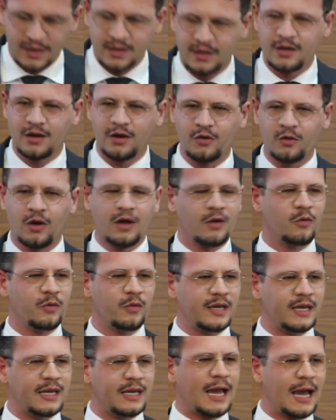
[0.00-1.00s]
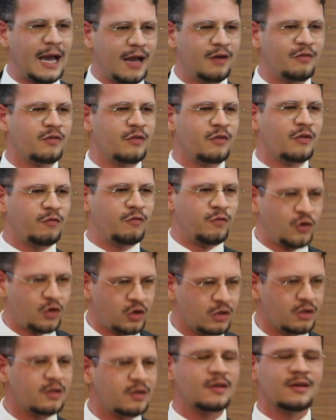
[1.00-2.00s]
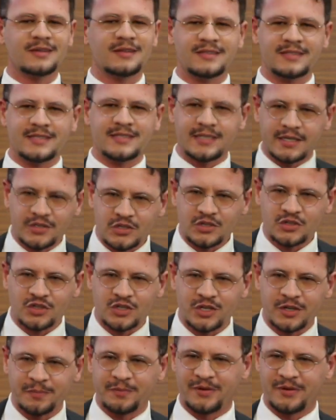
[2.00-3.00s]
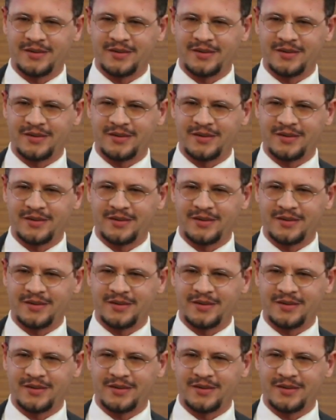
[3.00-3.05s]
No, we have full citizenship.